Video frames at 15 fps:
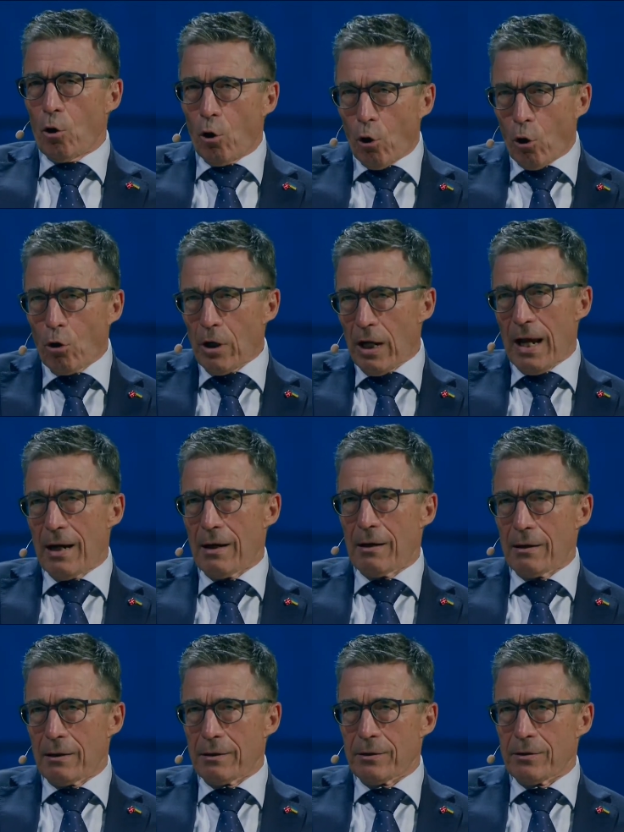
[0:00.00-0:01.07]
all
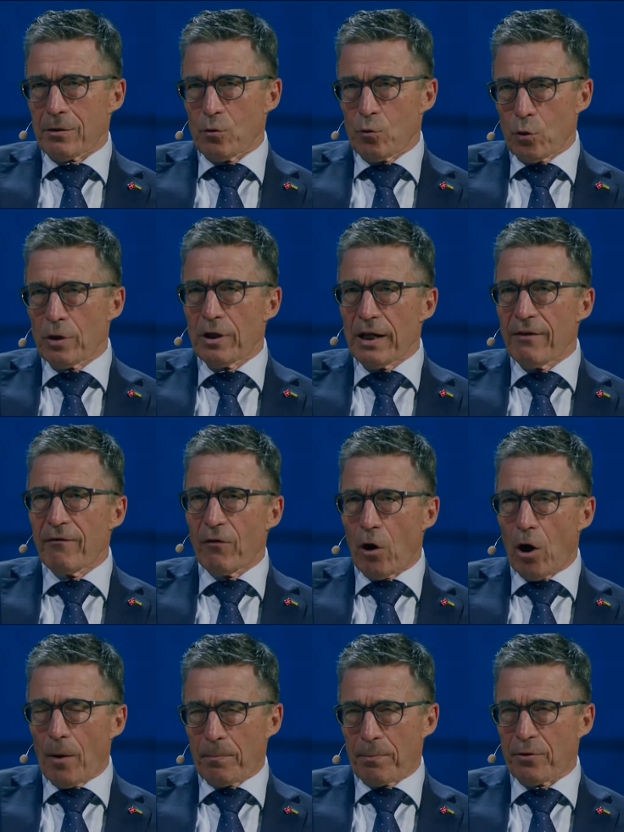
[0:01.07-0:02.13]
allies would live
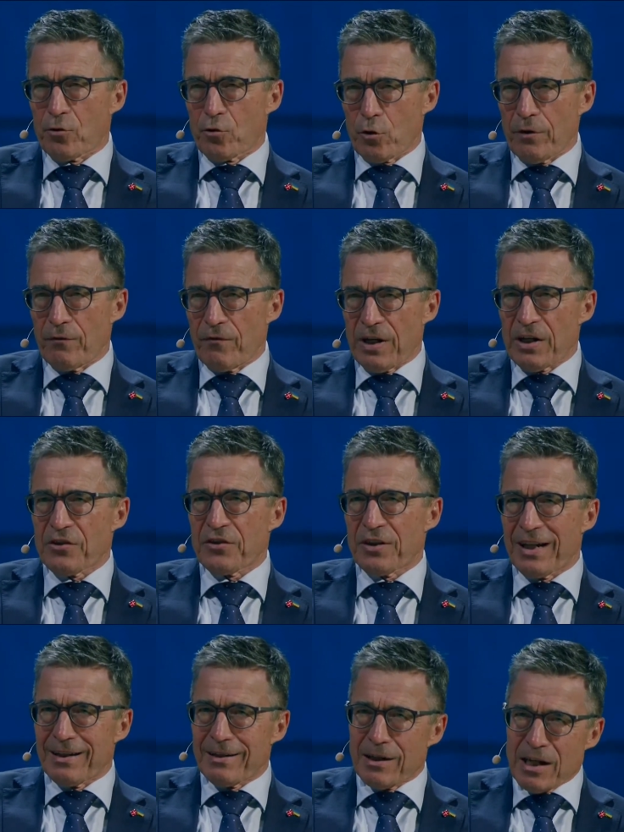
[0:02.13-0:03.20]
up to invest
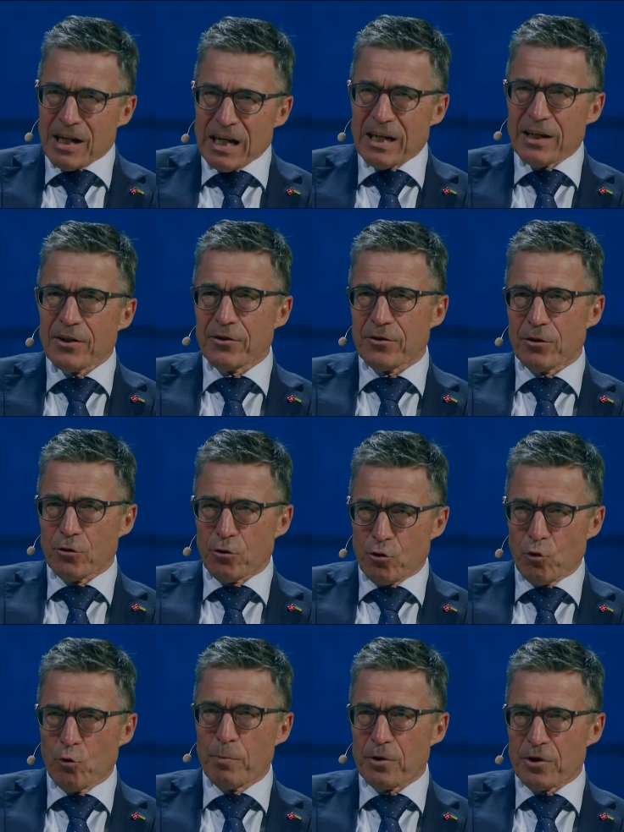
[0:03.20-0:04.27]
at least
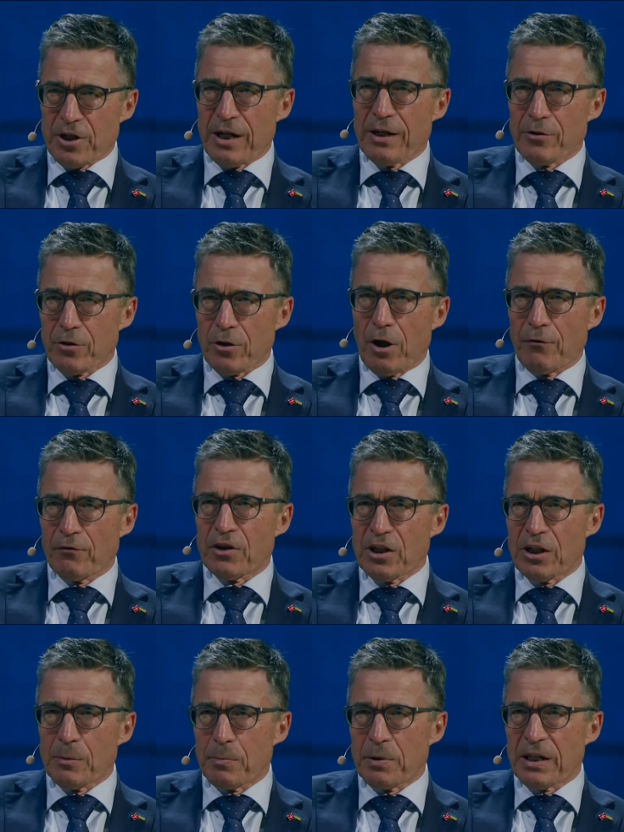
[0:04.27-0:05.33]
2% of
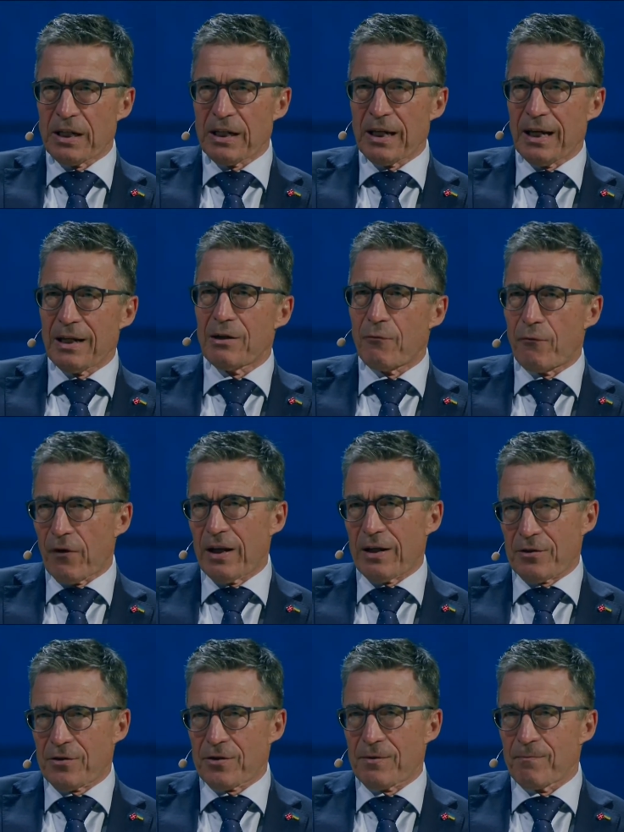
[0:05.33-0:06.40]
GDP in
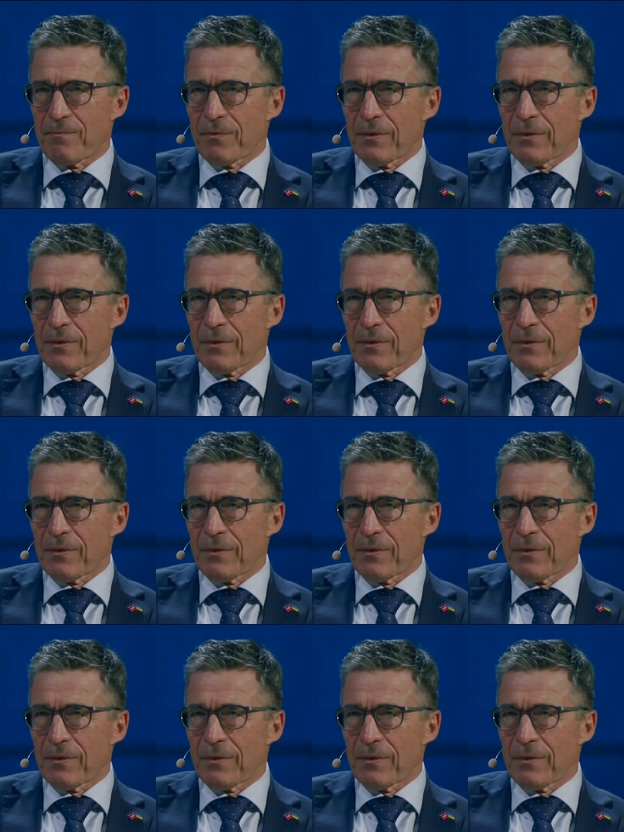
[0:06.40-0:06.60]
defense.